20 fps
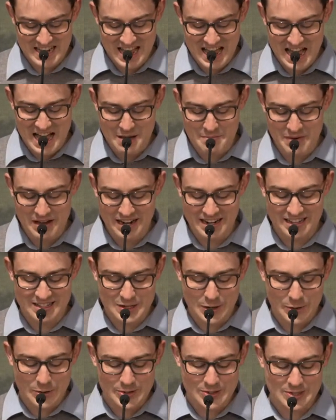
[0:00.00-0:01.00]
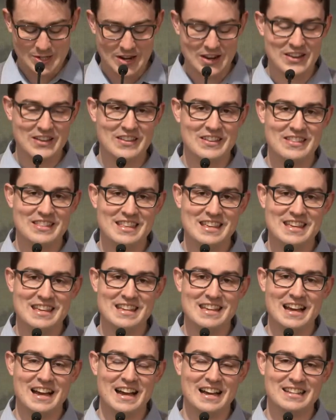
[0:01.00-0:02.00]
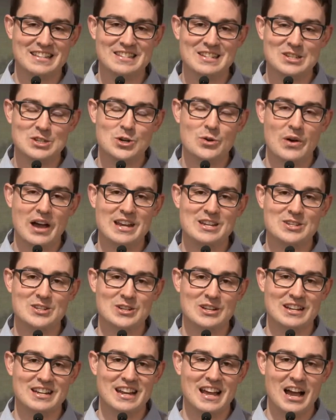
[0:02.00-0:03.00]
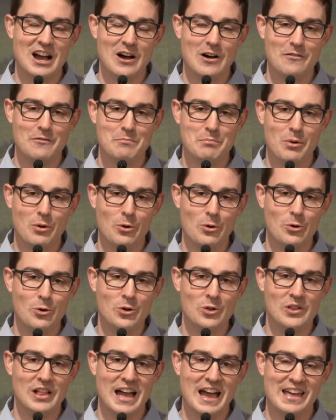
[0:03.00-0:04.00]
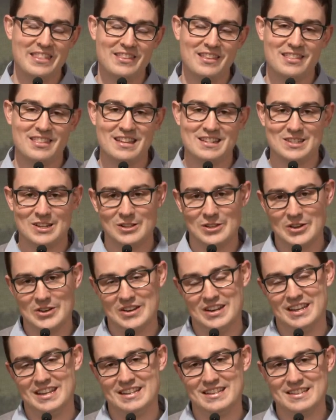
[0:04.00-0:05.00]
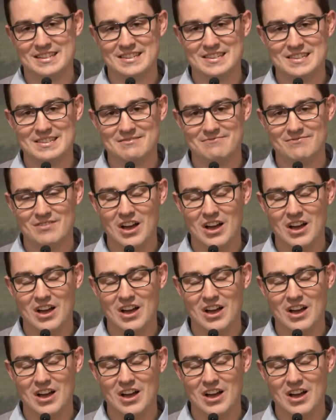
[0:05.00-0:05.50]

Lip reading: but it's also the situation of Paul and the Thessalonians,